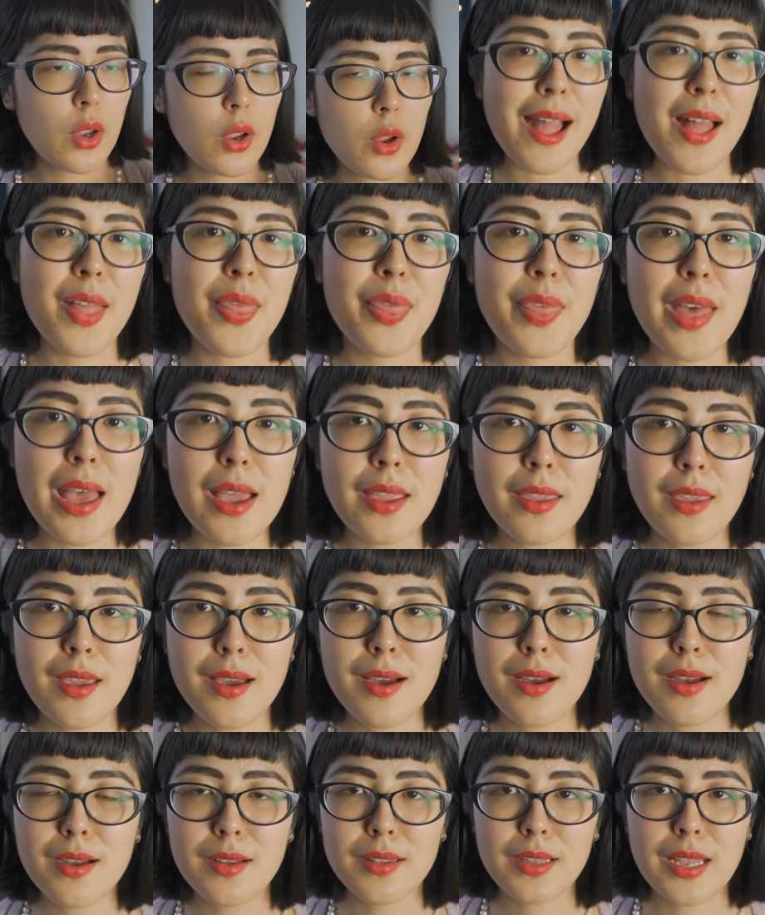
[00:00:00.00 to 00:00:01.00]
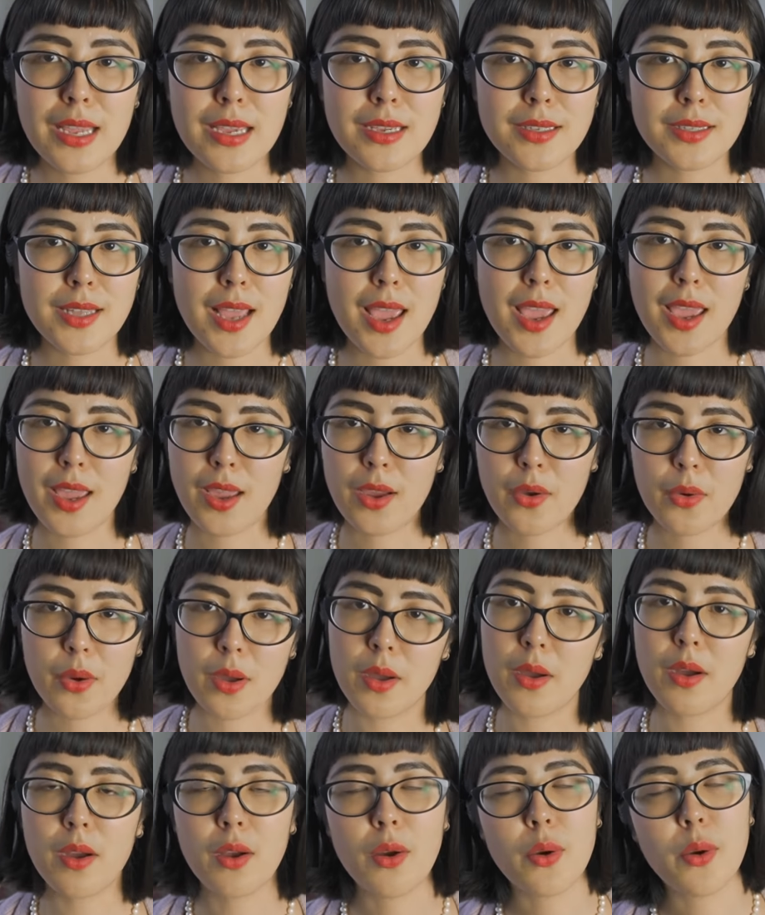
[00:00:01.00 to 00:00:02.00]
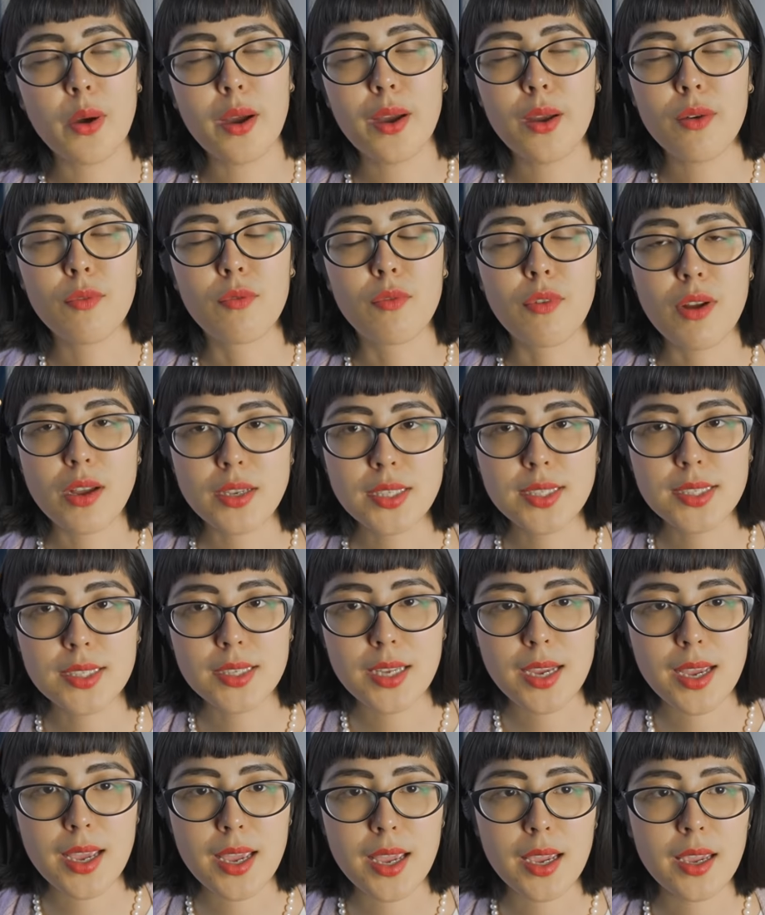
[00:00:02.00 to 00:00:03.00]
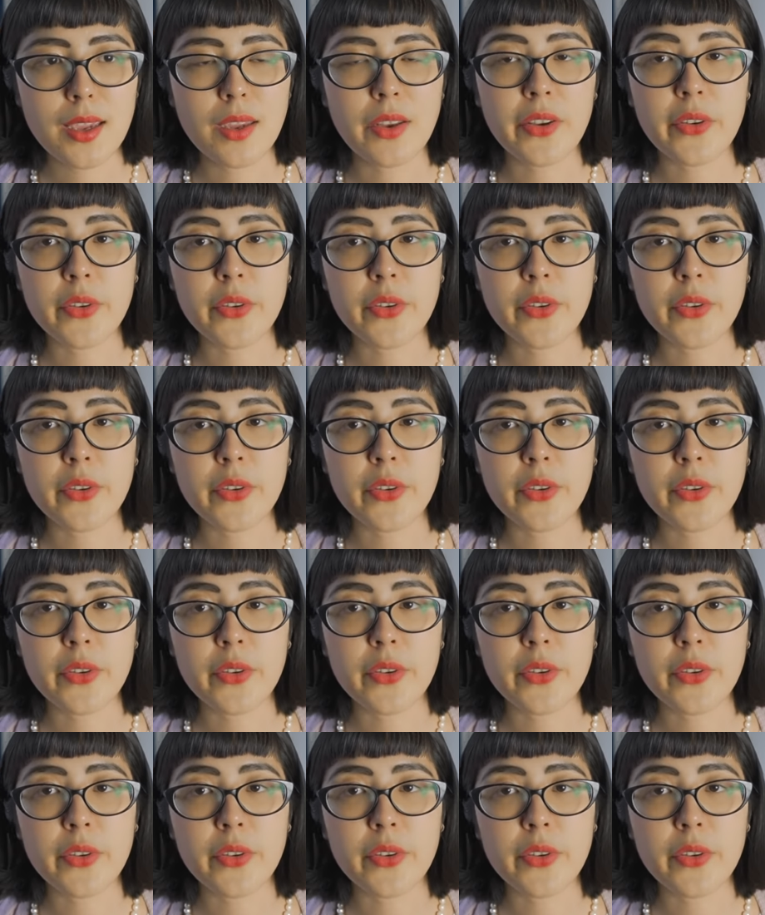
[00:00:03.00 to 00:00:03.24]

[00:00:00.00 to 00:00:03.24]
And that yarn is a quote unquote rustic,